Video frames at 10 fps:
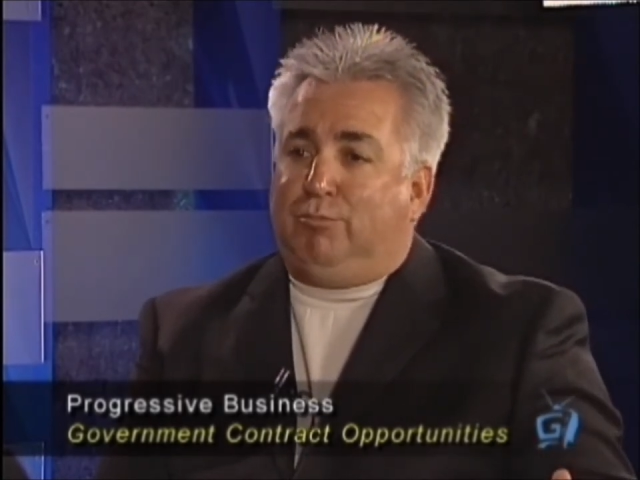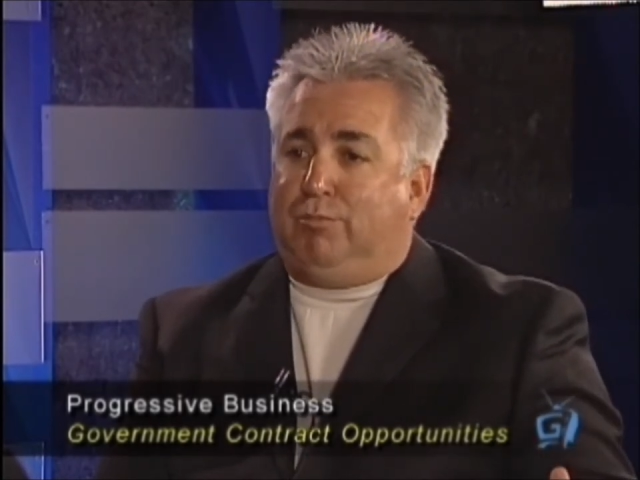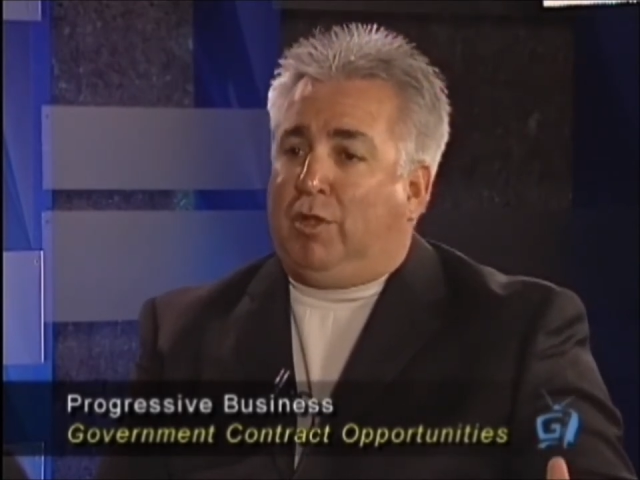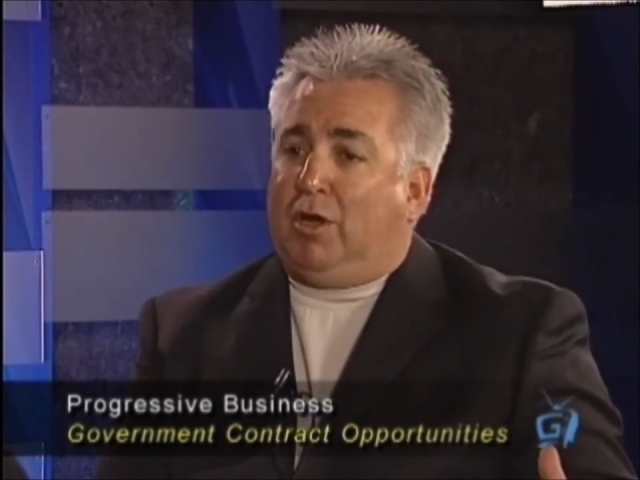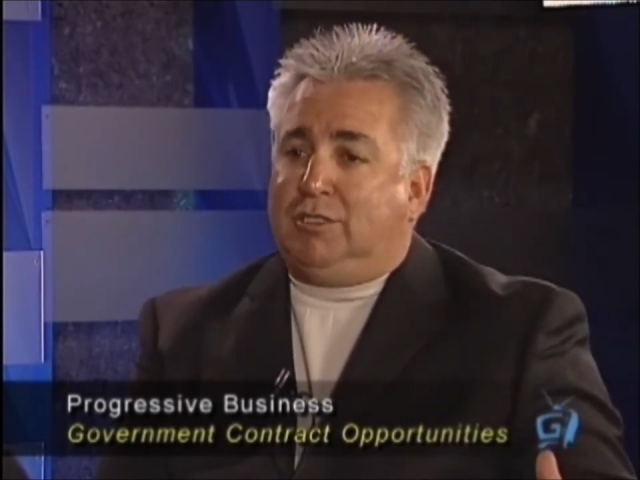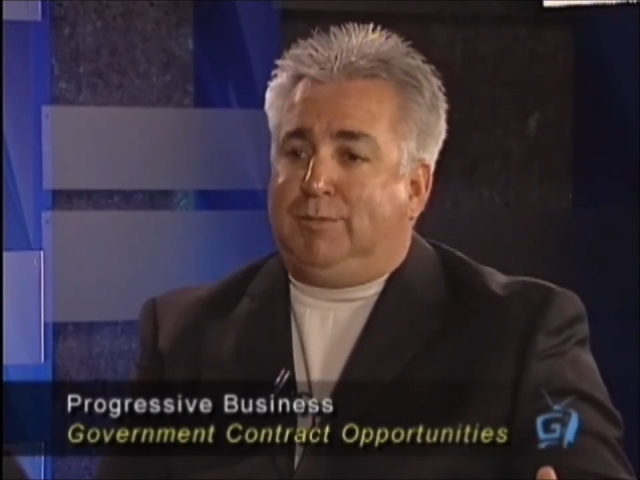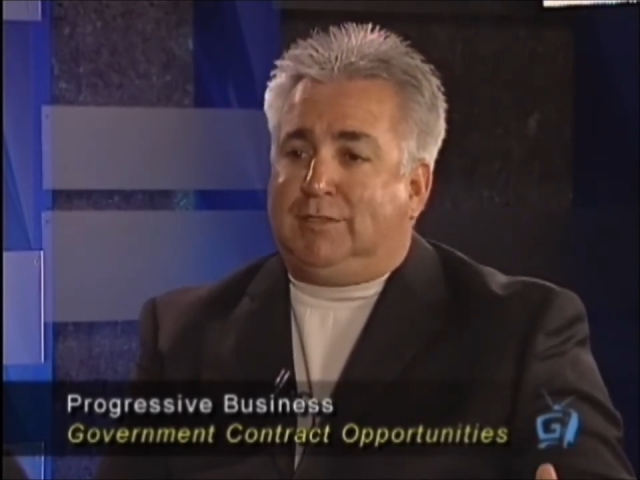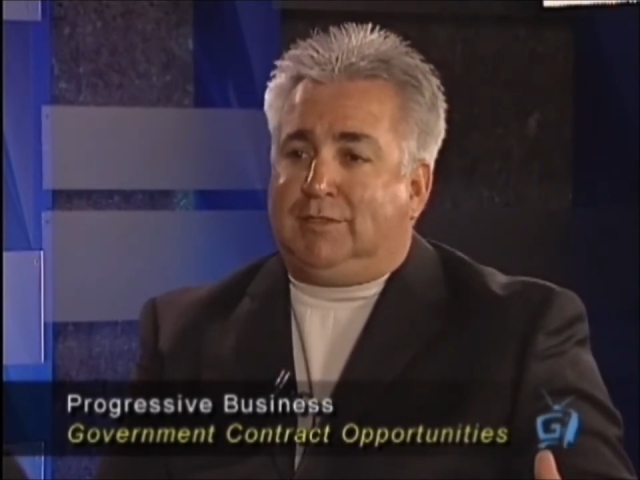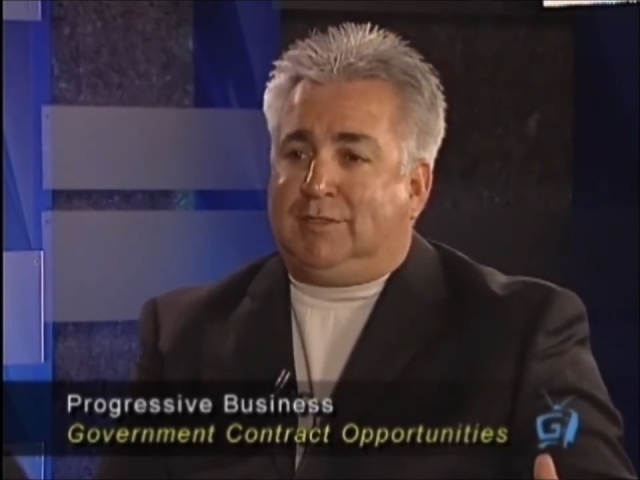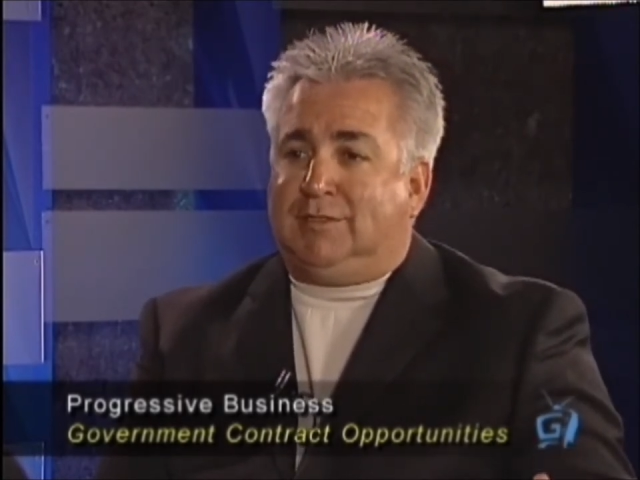large
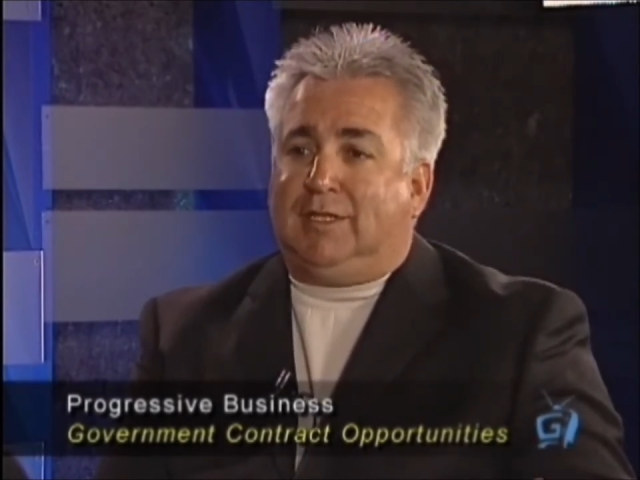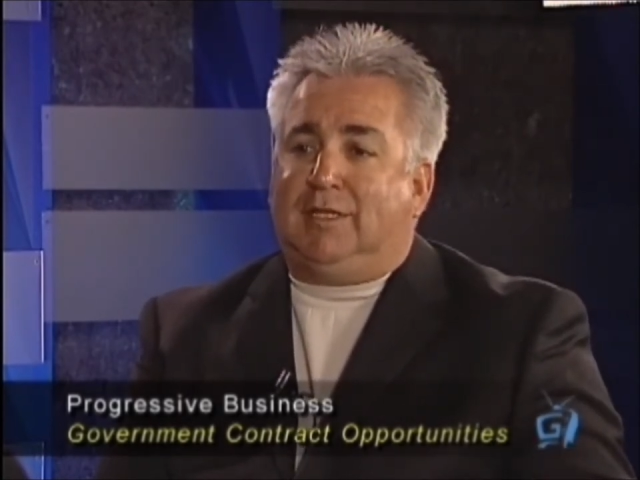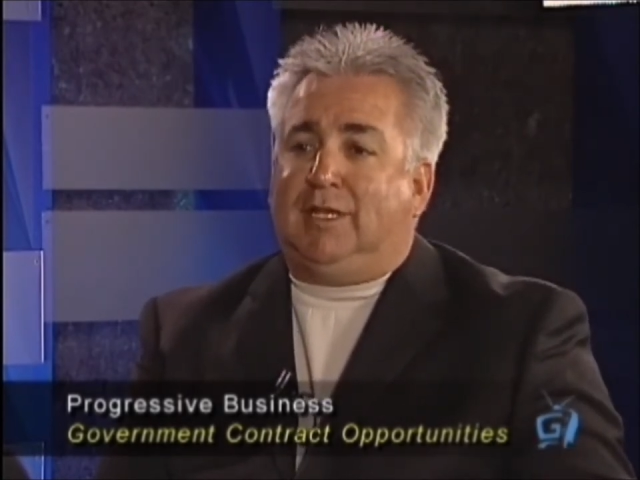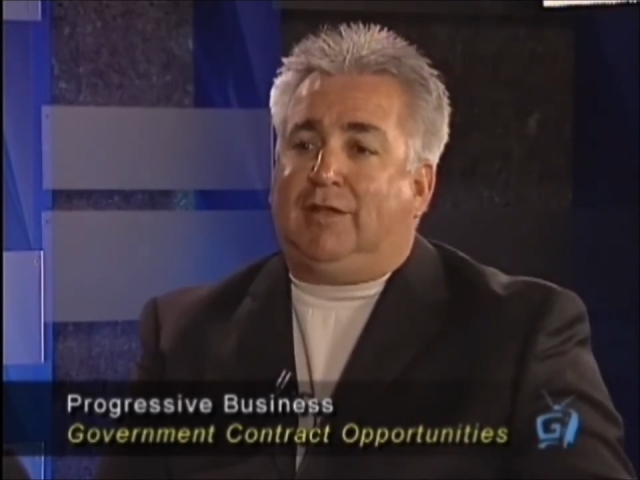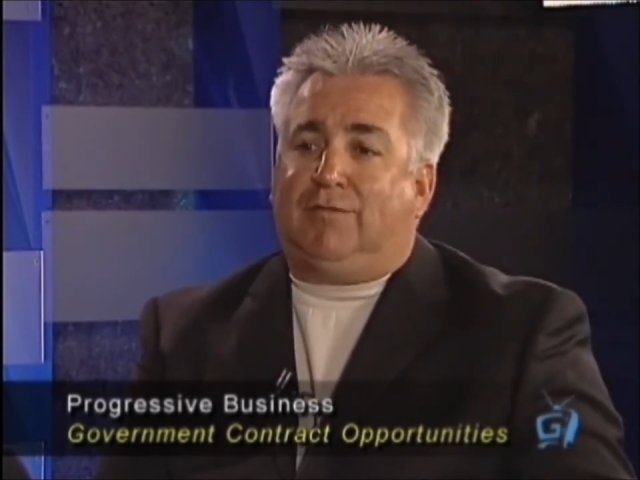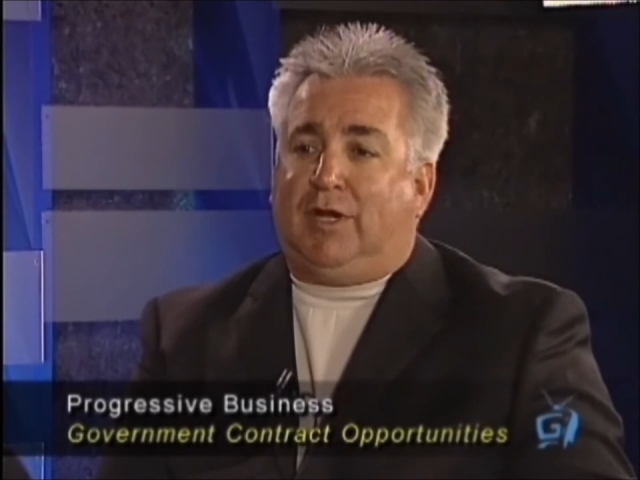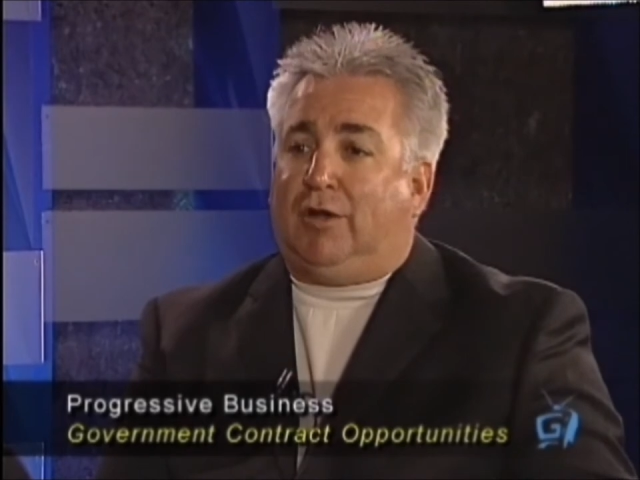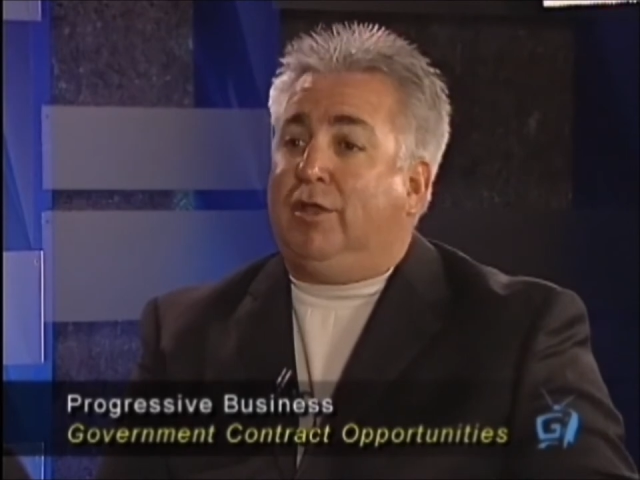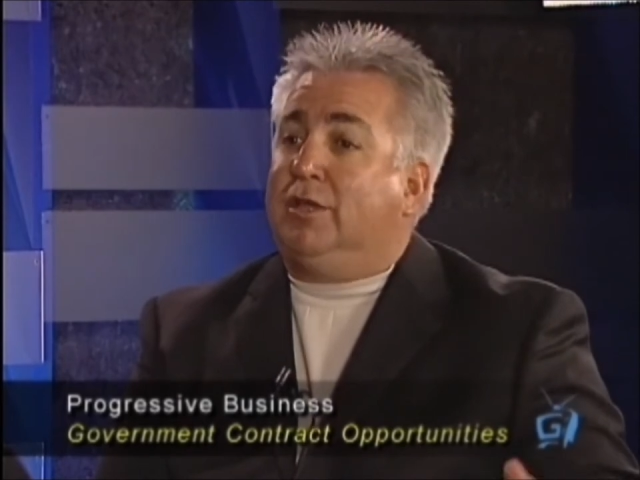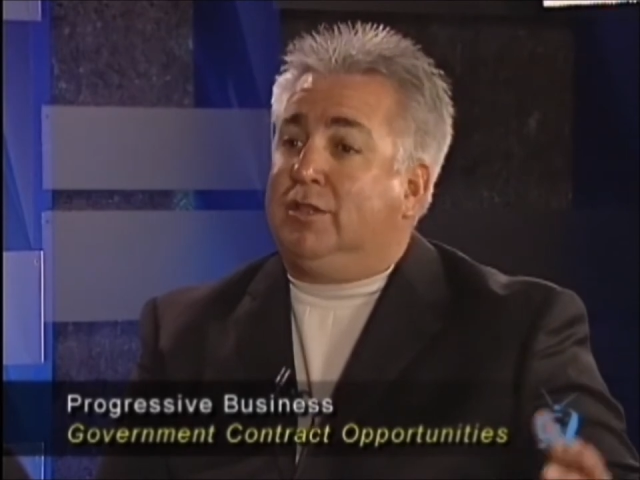businesses in the Denver
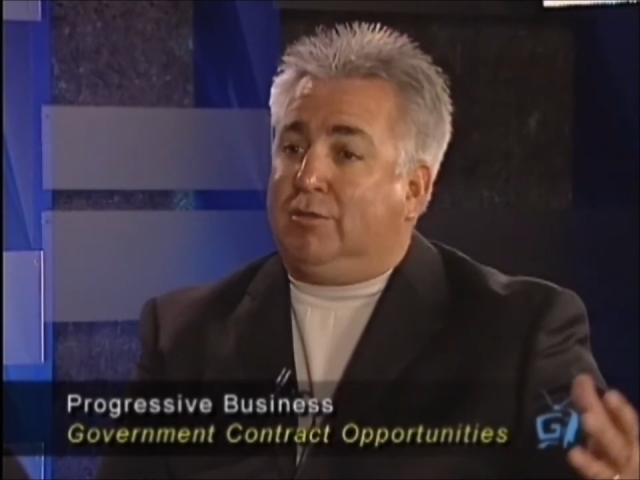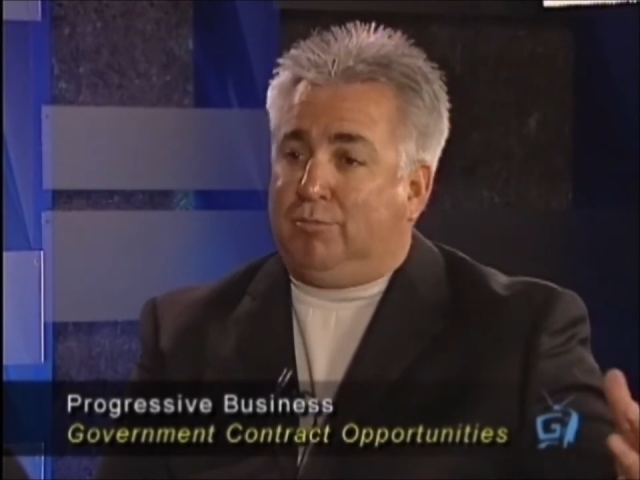area and the